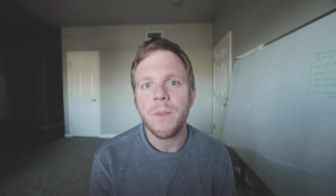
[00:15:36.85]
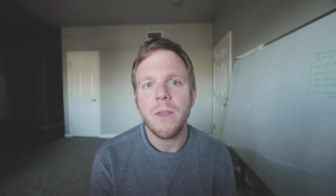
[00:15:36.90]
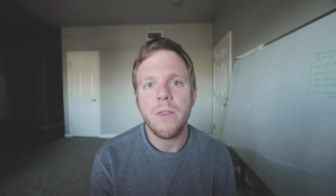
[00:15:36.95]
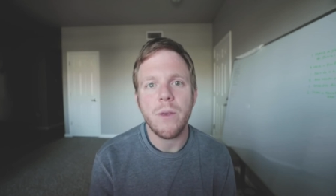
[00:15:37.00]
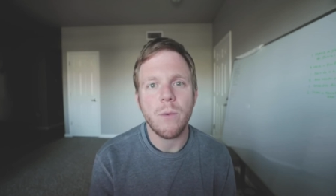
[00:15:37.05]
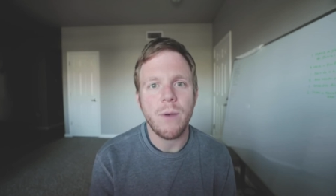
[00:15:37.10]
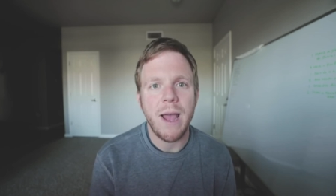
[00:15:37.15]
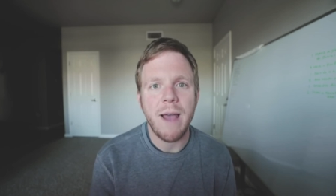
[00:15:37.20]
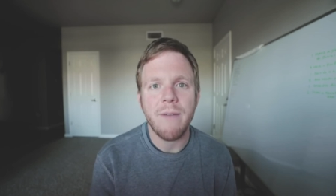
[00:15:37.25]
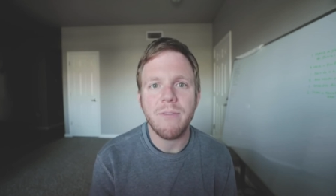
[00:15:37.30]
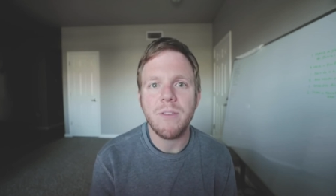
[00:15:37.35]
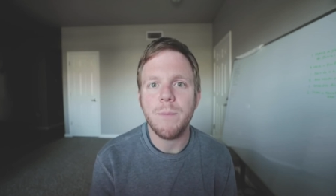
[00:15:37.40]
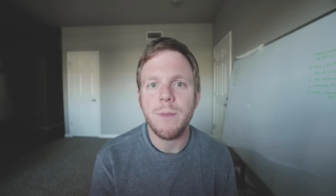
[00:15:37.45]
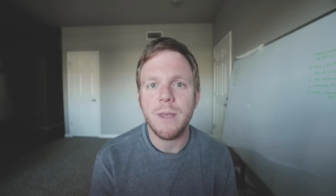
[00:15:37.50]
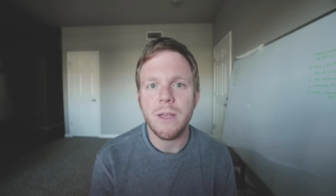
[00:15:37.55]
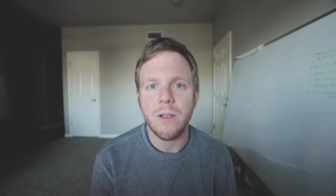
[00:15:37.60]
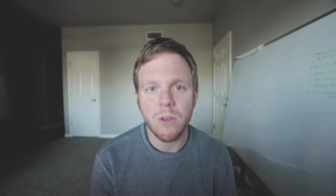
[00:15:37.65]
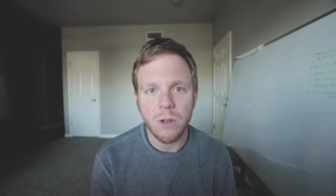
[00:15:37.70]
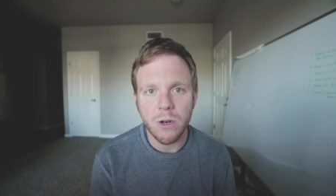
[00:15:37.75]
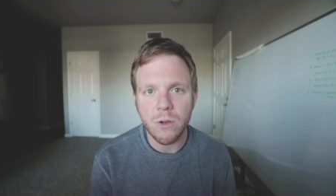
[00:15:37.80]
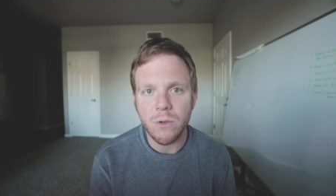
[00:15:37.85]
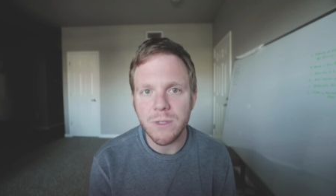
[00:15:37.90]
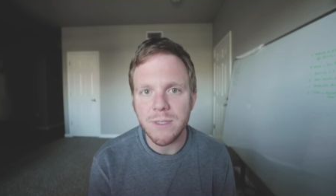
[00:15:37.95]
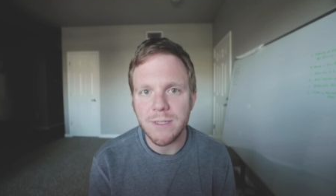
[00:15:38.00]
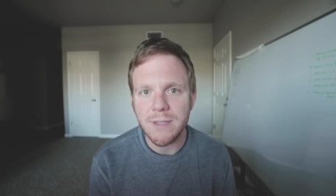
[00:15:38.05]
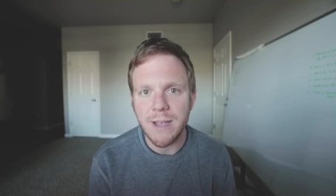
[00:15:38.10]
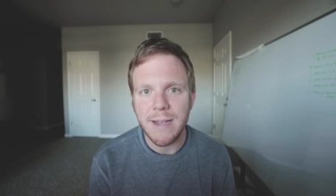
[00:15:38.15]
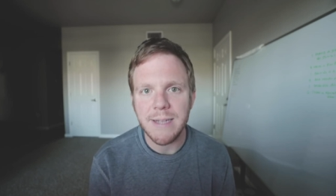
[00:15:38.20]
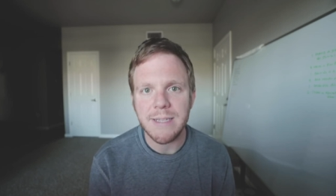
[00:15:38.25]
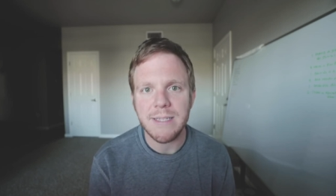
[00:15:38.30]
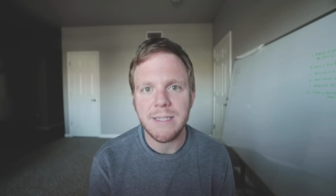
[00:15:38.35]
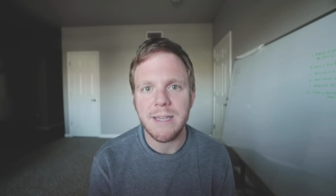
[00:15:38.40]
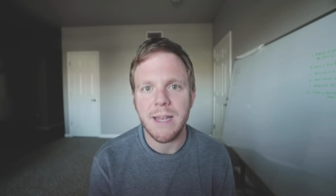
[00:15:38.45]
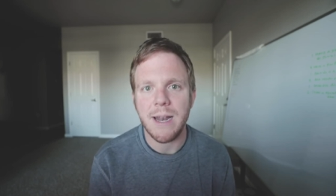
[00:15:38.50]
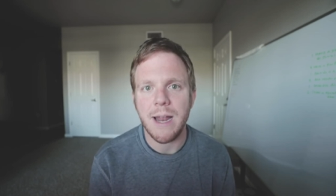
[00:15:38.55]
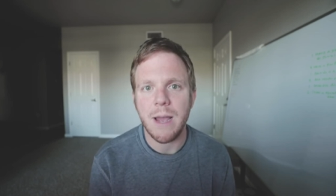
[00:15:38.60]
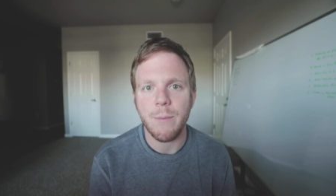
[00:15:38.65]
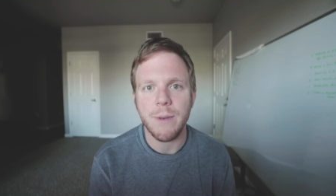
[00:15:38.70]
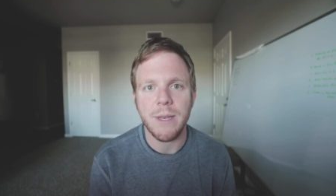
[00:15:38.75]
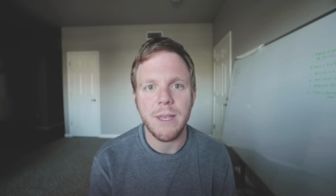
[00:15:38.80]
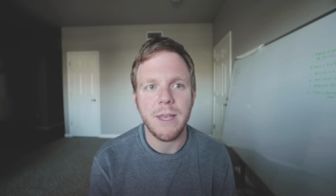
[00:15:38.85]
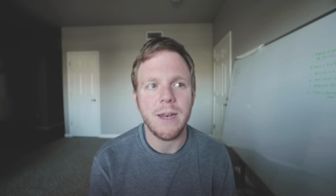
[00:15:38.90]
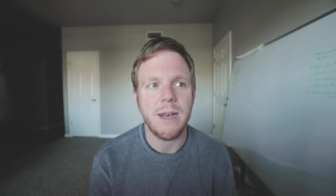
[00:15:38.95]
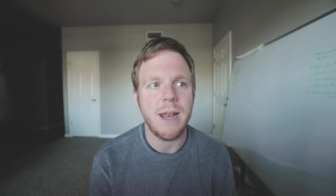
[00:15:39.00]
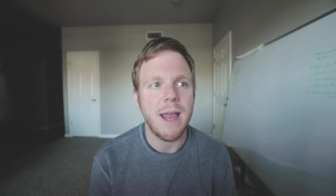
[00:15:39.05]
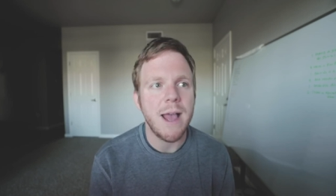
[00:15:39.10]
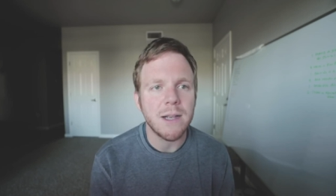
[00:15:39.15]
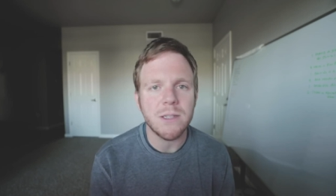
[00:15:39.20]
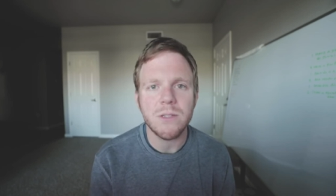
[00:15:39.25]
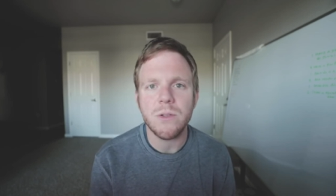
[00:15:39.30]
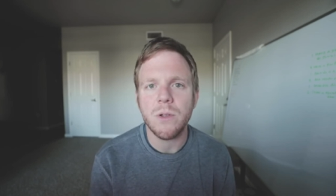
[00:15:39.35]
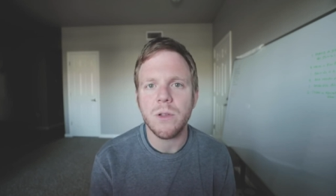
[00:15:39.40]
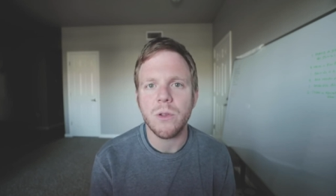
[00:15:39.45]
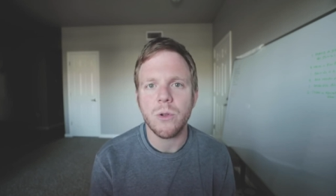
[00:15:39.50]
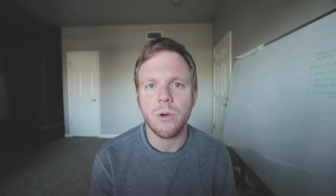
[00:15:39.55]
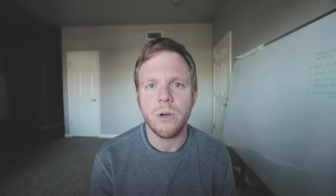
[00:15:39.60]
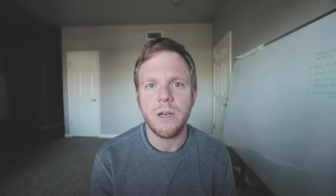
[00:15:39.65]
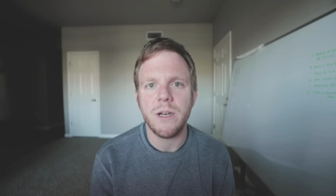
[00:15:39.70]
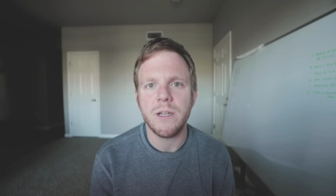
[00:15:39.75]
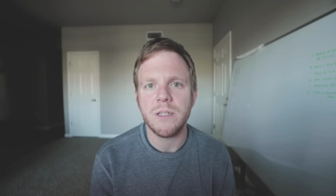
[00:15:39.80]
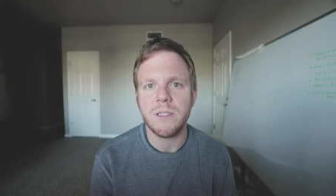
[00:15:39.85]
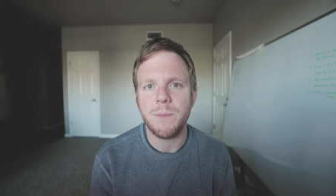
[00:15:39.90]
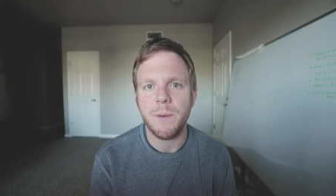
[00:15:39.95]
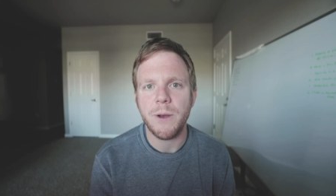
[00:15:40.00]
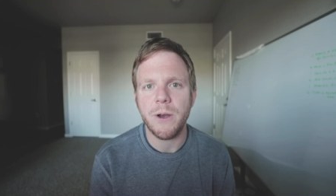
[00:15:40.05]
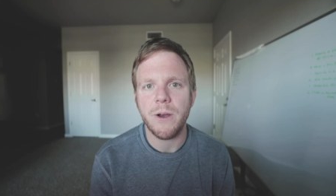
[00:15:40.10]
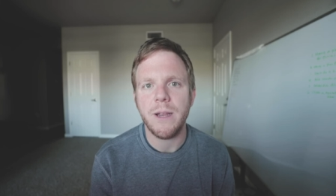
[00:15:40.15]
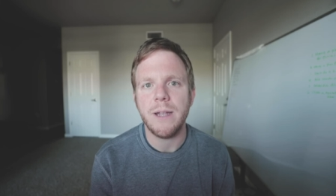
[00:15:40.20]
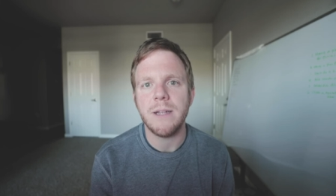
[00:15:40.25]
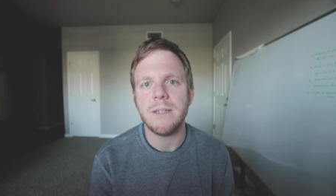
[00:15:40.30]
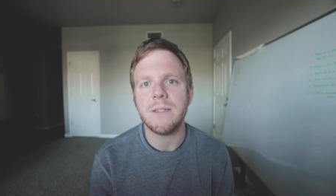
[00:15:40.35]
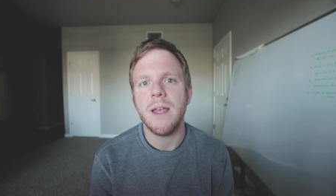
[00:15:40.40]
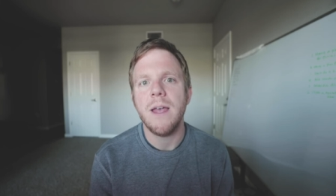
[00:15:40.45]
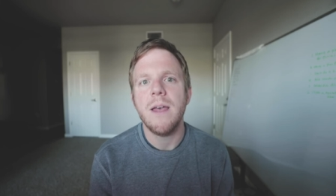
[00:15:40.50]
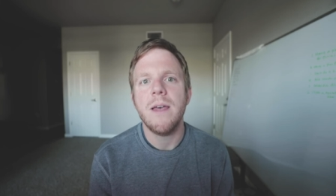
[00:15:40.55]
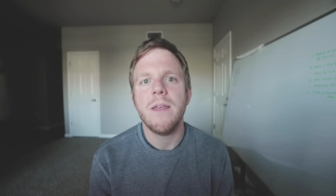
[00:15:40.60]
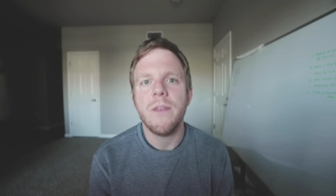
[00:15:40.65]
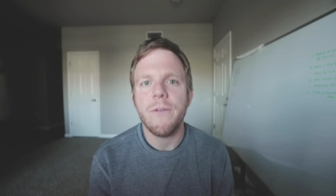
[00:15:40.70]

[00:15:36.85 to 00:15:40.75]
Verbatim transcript: there would have to be clinical sites that I would get an excellent learning experience.